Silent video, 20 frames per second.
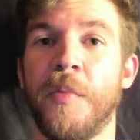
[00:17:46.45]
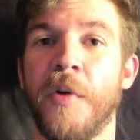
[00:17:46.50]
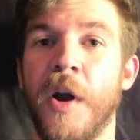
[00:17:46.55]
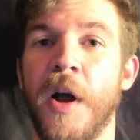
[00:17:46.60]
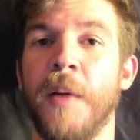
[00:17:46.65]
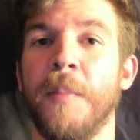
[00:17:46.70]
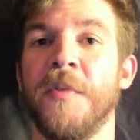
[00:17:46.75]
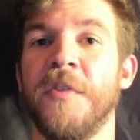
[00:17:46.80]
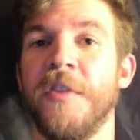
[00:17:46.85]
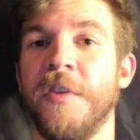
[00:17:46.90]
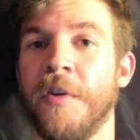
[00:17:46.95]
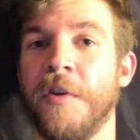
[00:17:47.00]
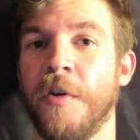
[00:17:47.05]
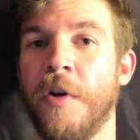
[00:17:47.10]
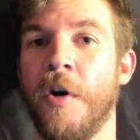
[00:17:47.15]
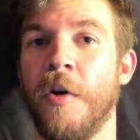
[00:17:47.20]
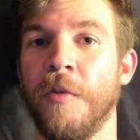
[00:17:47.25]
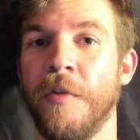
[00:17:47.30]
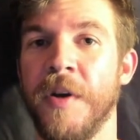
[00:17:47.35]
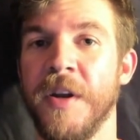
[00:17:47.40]
prompts. They're
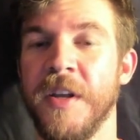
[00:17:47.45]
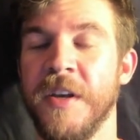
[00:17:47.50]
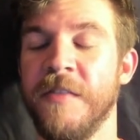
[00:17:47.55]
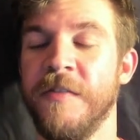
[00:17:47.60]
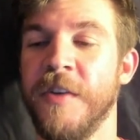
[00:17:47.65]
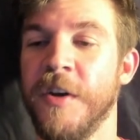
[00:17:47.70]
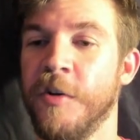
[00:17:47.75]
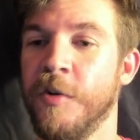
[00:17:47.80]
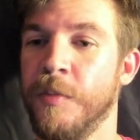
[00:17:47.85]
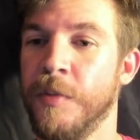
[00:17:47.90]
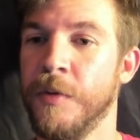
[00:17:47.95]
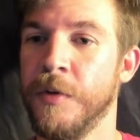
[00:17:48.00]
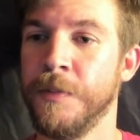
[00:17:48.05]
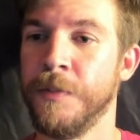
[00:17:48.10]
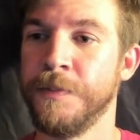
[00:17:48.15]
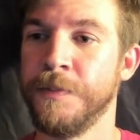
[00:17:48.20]
already available.